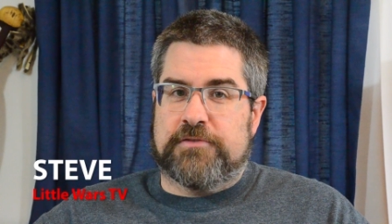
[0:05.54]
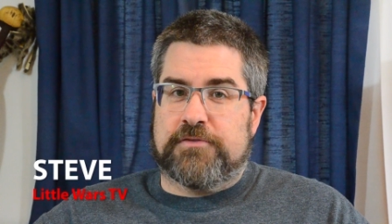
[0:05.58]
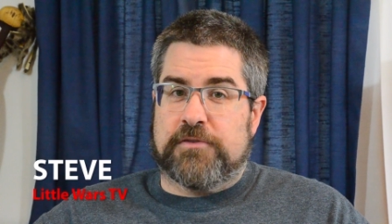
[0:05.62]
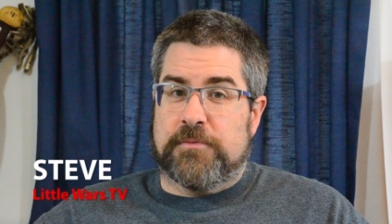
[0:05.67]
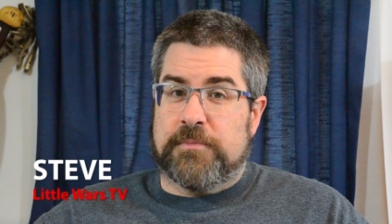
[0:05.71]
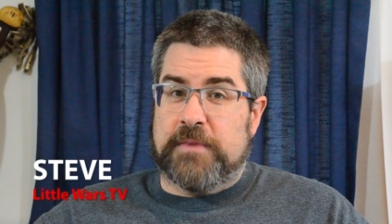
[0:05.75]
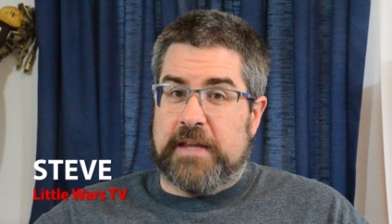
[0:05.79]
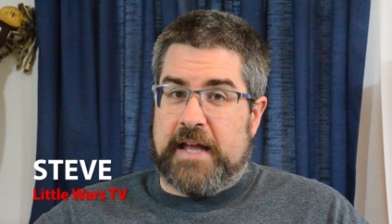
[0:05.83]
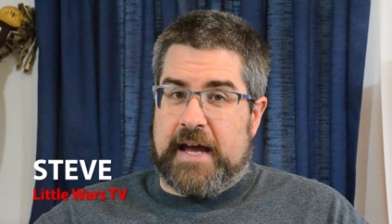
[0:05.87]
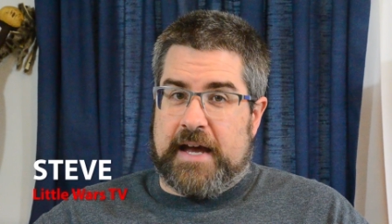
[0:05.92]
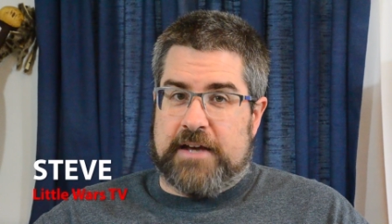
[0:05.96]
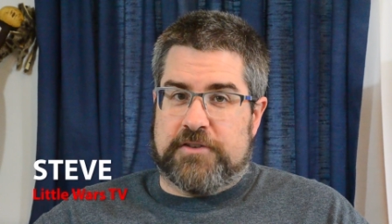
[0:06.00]

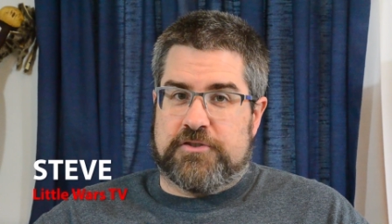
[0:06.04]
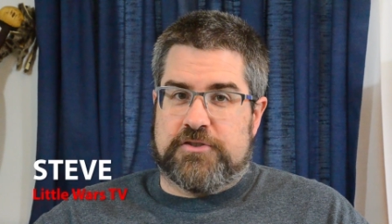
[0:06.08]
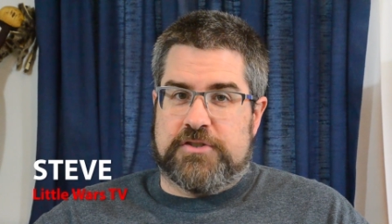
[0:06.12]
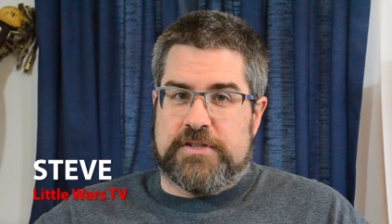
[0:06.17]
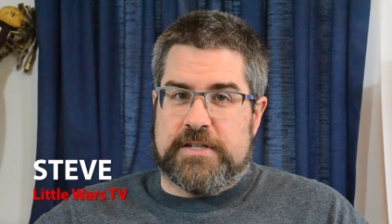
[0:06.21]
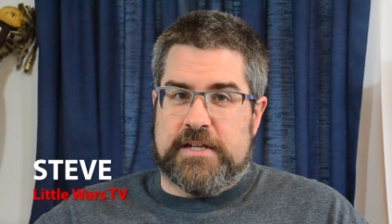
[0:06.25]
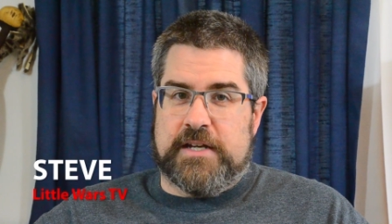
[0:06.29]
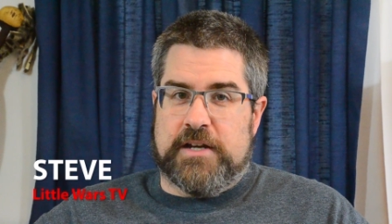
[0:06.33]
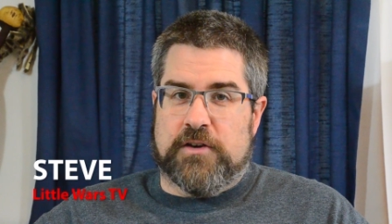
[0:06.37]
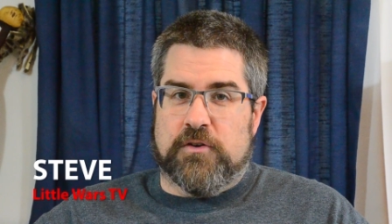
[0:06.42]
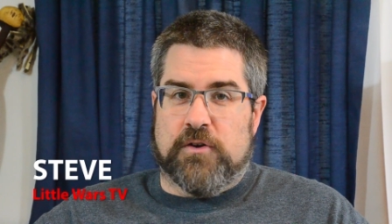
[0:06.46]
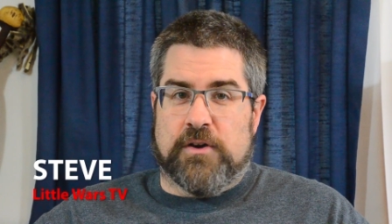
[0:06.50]
from last
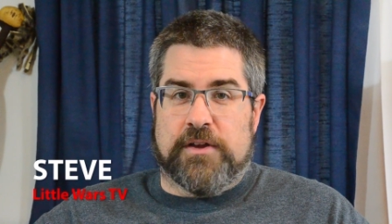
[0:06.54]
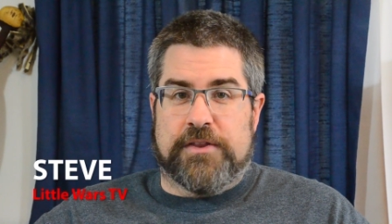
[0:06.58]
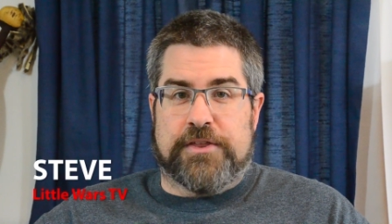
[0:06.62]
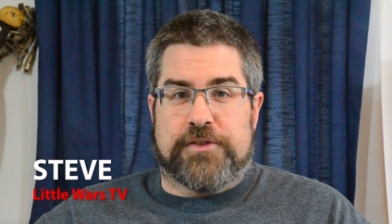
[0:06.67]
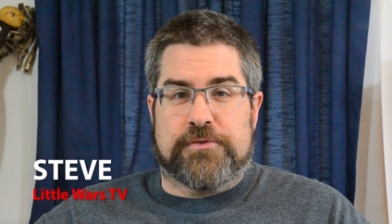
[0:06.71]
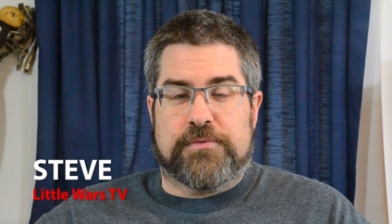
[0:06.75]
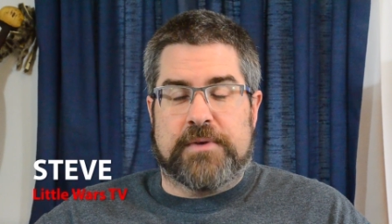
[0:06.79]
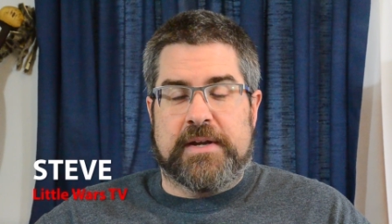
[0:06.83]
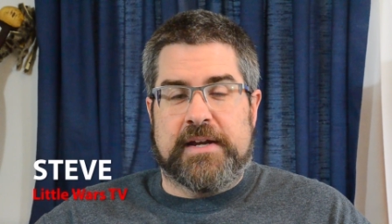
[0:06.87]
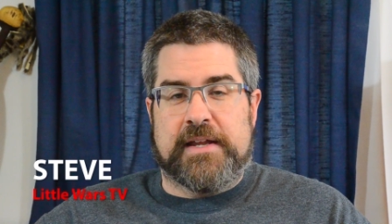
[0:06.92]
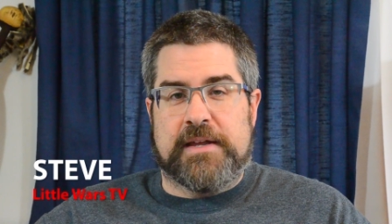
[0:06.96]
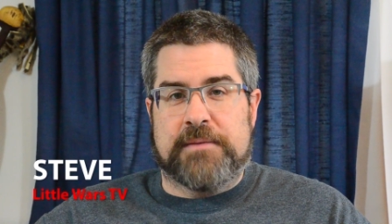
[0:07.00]
year on
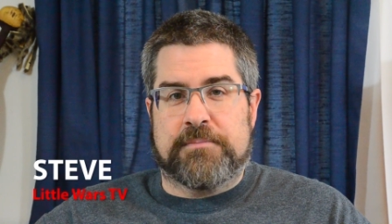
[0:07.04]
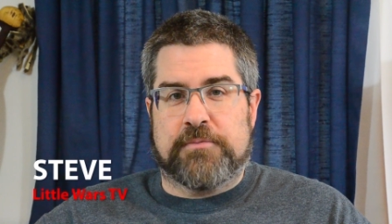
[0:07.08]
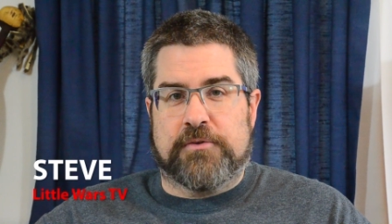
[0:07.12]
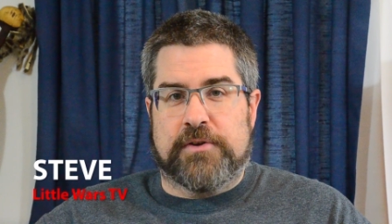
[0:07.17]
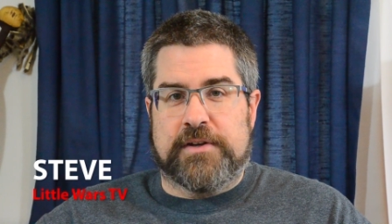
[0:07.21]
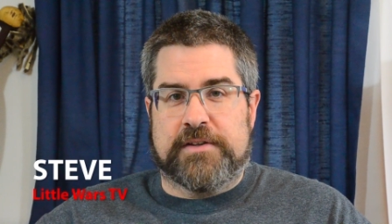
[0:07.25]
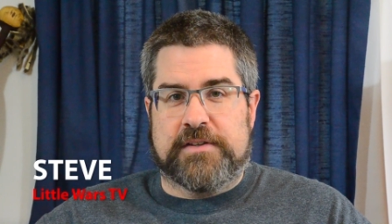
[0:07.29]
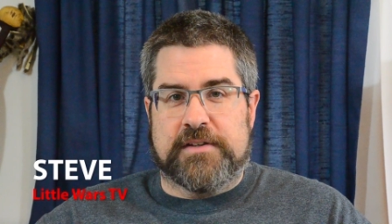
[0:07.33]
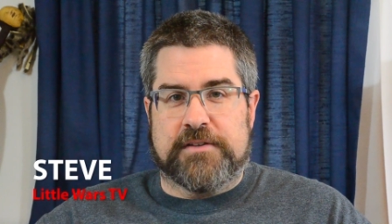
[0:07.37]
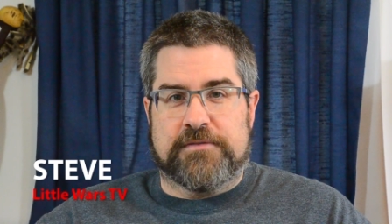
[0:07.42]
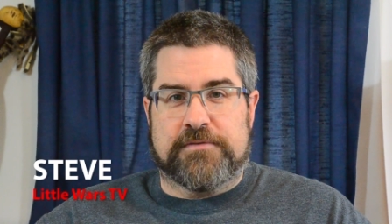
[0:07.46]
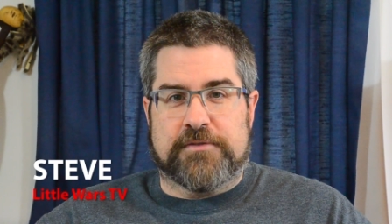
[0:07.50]
3D
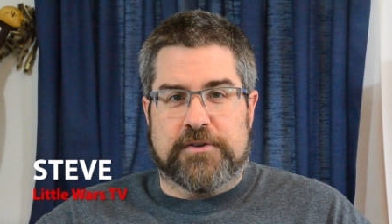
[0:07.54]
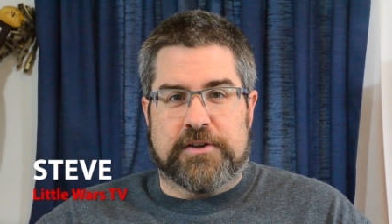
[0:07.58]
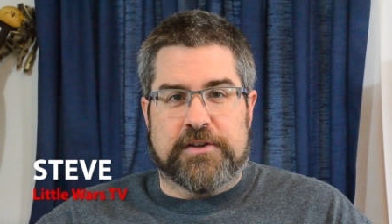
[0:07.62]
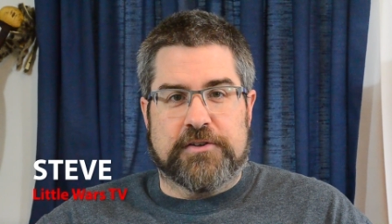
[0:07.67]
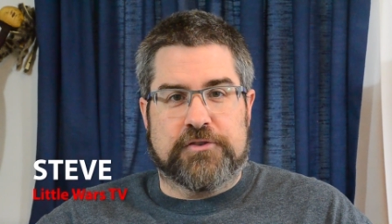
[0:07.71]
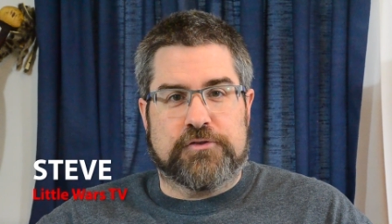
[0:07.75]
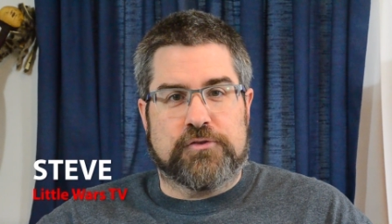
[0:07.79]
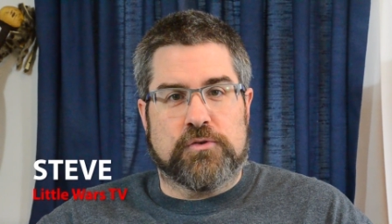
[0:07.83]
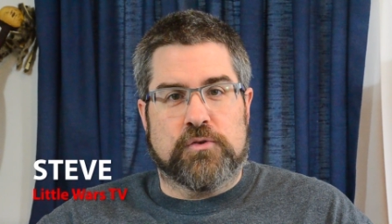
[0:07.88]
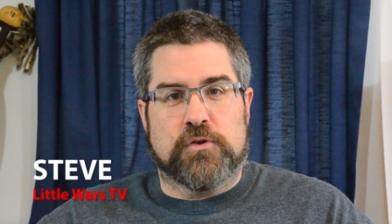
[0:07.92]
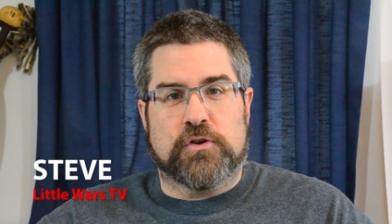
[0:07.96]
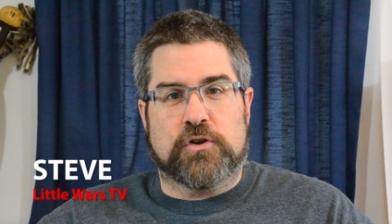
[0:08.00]
printing for
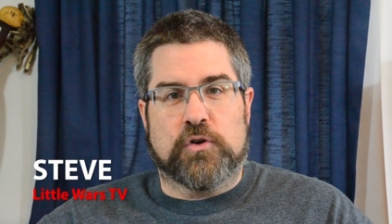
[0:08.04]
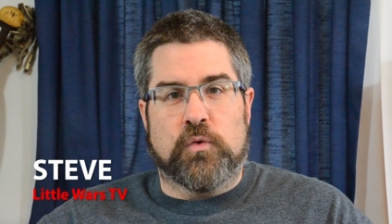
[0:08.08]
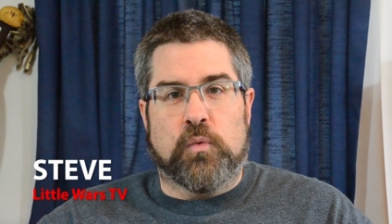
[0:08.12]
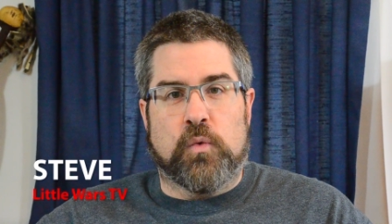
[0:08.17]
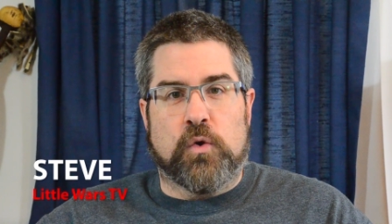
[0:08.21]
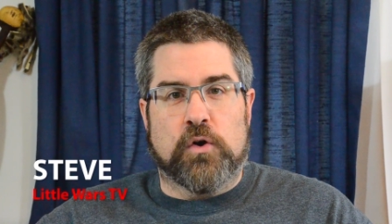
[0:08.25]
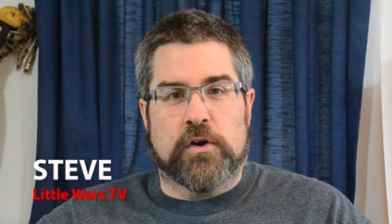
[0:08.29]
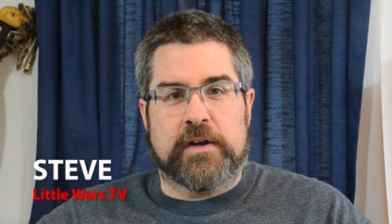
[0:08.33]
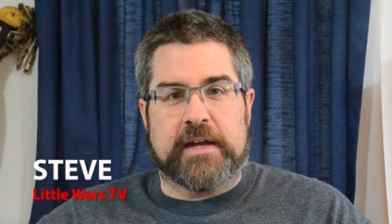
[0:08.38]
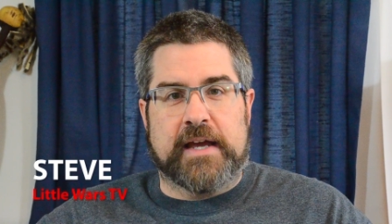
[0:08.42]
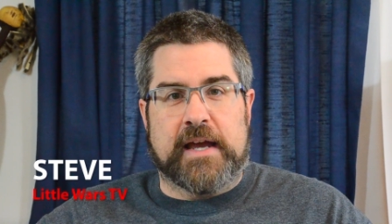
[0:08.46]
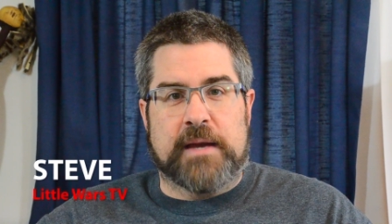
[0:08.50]
historical
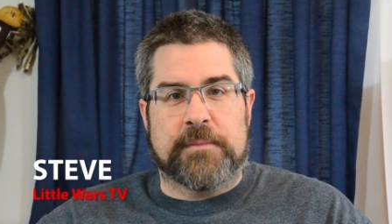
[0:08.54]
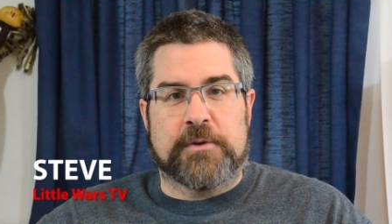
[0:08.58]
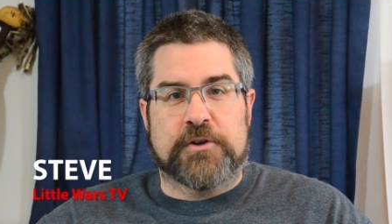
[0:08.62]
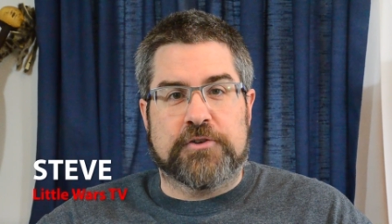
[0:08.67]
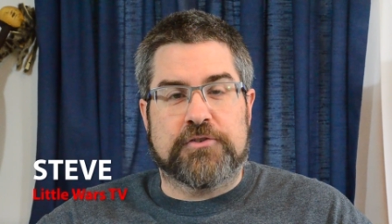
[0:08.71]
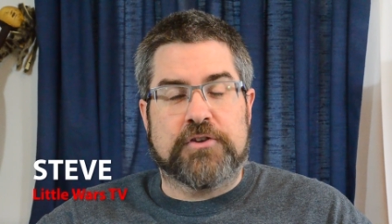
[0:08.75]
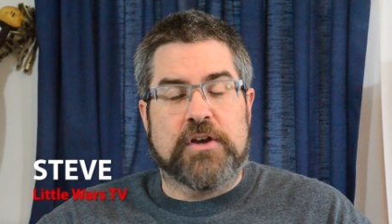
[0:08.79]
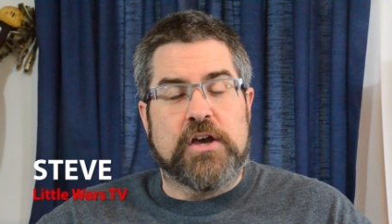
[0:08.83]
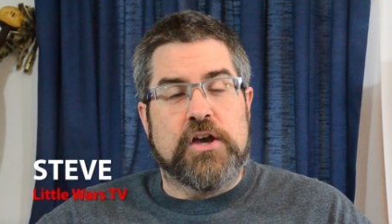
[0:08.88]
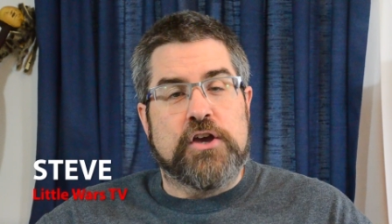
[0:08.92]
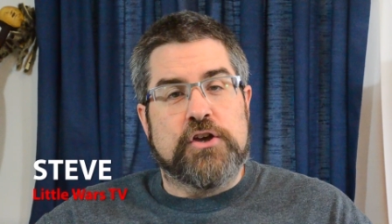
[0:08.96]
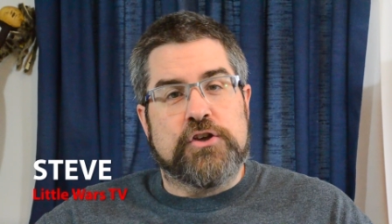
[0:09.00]
wargamers,